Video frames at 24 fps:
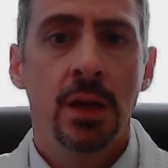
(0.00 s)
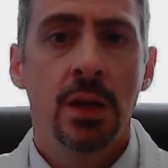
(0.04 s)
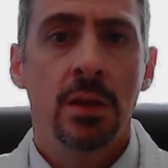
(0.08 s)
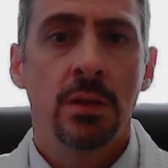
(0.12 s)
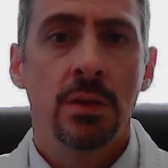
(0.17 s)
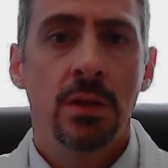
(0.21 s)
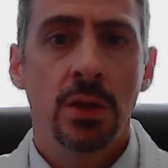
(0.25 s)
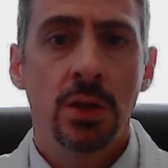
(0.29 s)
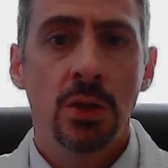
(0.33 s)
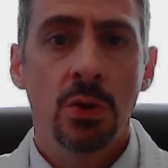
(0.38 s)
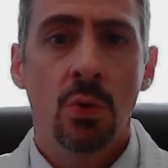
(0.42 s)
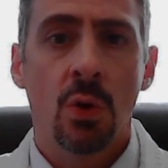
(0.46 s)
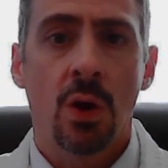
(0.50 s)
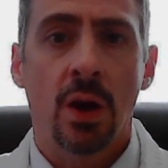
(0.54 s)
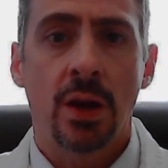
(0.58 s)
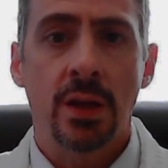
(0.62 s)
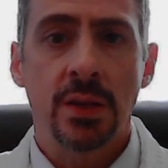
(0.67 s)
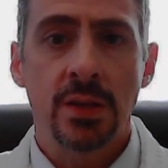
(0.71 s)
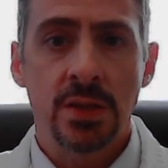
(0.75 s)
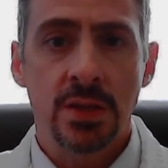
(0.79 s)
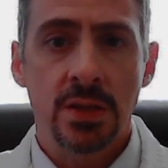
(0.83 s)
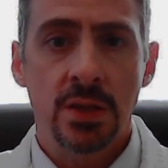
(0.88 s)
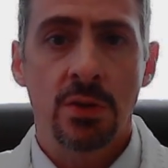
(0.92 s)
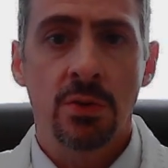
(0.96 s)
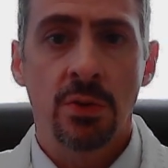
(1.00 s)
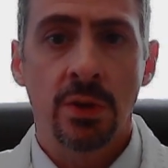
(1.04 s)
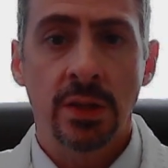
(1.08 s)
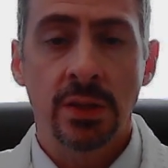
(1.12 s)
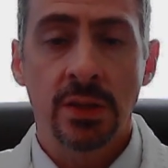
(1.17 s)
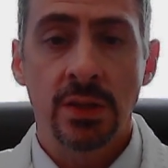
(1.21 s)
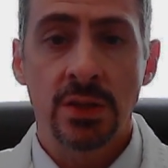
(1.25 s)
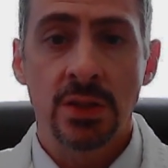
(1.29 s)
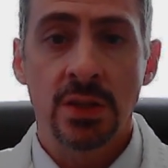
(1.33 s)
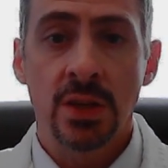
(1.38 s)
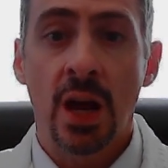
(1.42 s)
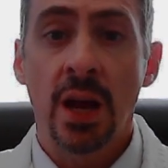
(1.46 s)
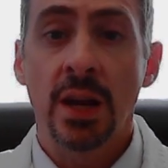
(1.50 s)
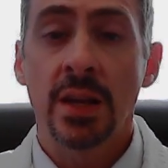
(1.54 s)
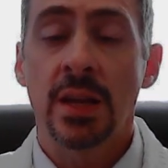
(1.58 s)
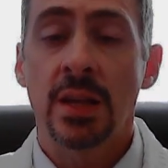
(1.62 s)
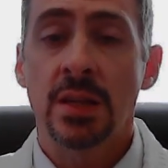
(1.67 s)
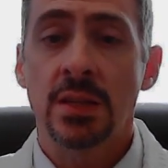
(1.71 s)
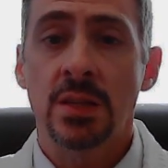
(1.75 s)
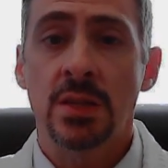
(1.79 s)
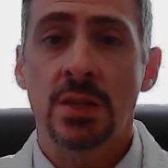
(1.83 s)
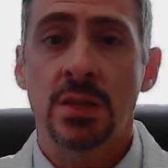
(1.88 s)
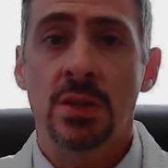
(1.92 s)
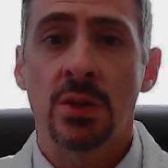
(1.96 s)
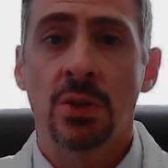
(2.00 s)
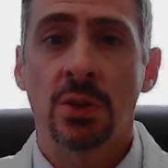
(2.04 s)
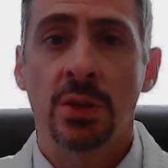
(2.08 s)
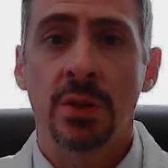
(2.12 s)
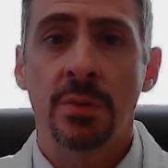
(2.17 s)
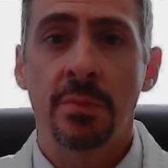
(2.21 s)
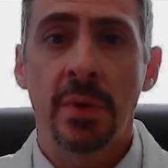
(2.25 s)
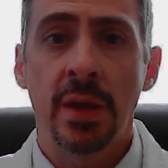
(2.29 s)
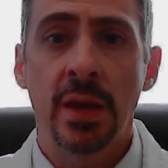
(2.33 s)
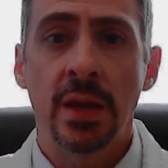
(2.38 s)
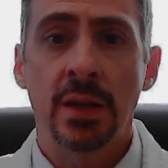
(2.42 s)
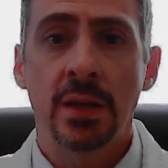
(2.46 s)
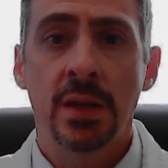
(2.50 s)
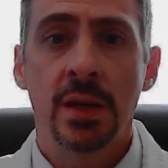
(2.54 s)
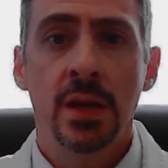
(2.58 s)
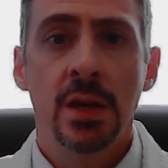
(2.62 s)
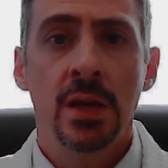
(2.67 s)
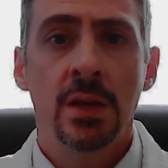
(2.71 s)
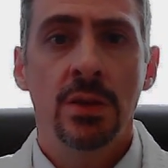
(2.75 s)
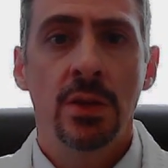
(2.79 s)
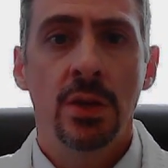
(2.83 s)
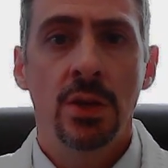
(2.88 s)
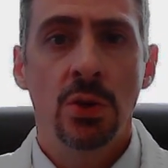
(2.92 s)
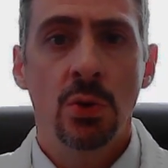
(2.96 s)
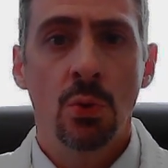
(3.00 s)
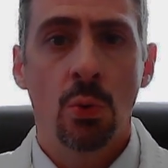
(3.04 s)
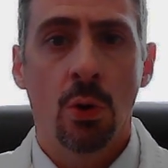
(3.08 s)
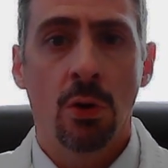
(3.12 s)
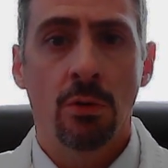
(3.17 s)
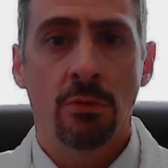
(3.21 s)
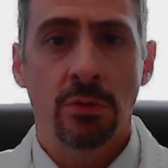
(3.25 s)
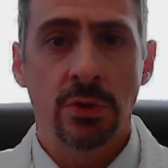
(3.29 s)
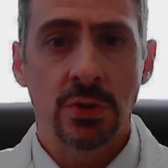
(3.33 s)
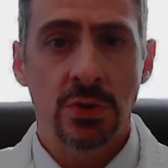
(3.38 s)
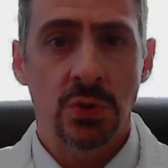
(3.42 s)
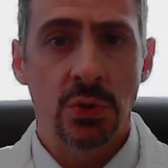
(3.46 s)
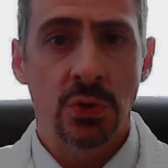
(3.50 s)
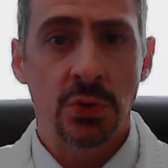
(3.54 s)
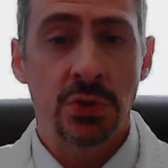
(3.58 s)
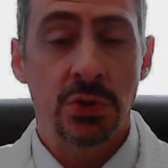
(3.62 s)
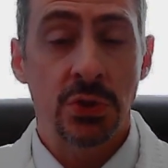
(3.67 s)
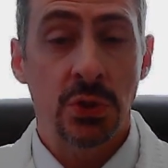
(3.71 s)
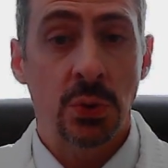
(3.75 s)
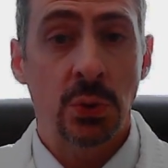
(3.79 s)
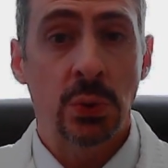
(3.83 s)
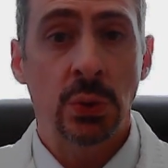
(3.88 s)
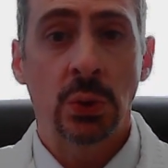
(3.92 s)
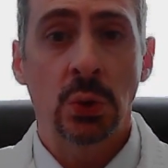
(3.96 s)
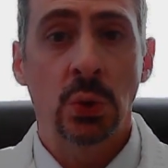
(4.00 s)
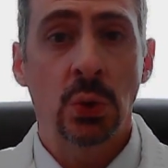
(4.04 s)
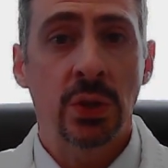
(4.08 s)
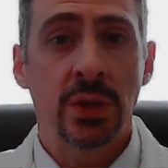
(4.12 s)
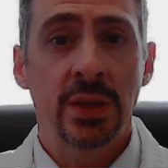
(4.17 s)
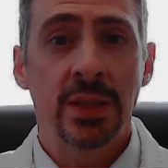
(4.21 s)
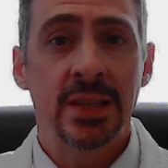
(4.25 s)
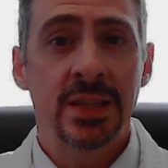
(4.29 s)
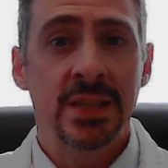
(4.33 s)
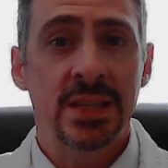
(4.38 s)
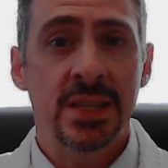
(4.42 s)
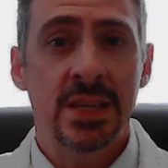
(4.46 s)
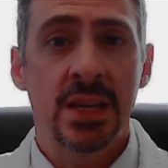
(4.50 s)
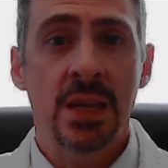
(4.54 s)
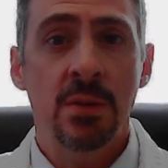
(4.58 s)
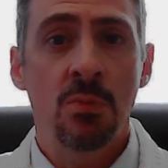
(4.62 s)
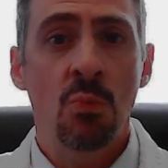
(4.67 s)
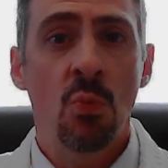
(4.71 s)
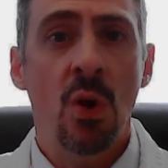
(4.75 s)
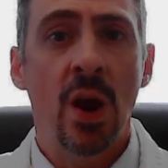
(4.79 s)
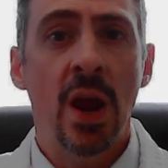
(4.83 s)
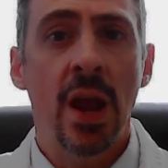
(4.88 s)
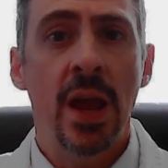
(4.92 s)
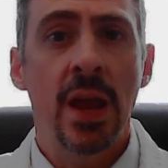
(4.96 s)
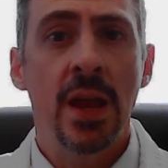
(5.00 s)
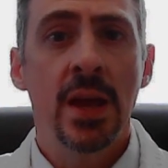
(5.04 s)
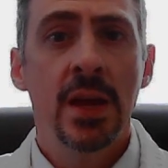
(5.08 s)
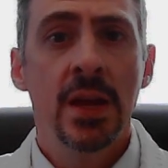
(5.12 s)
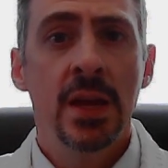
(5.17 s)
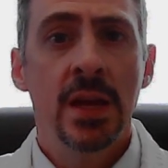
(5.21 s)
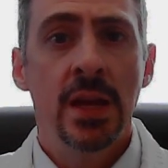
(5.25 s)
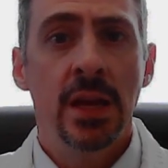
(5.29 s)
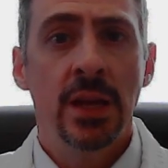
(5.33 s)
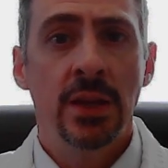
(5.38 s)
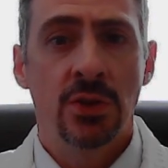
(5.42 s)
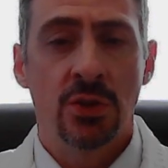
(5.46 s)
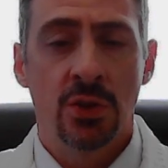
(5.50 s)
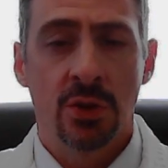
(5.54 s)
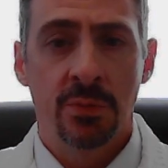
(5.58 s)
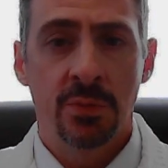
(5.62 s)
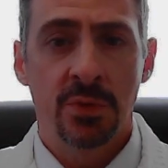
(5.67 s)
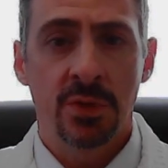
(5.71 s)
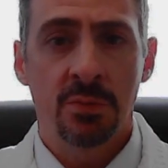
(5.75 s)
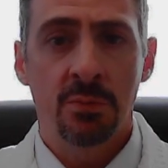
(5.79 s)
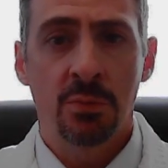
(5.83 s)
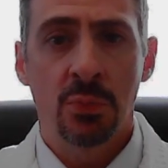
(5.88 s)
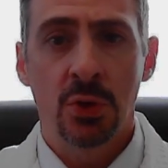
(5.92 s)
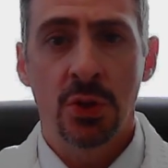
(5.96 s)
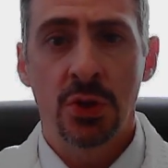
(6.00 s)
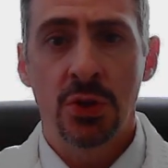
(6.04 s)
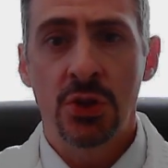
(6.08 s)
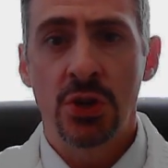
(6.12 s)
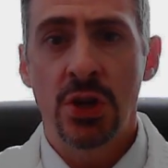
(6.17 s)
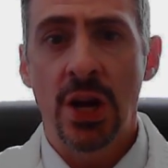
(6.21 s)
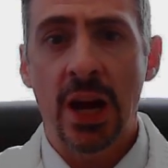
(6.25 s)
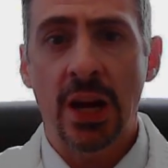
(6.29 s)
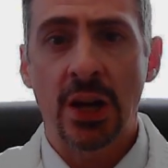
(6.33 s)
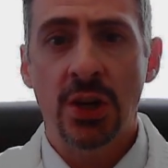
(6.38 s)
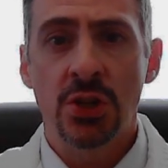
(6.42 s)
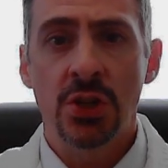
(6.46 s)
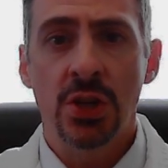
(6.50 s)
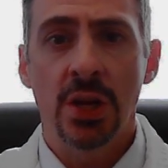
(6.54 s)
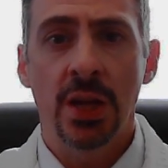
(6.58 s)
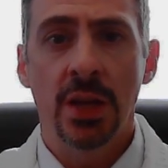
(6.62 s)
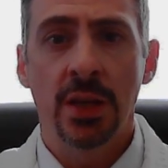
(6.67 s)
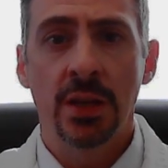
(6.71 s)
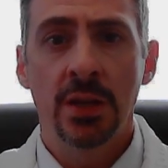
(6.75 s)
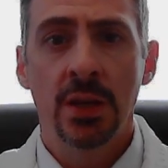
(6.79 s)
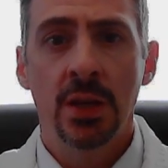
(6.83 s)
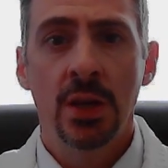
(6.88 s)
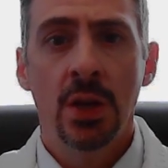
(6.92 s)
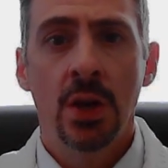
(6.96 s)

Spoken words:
that you are considering does not necessarily mean that your results are going to look the same way in terms of projection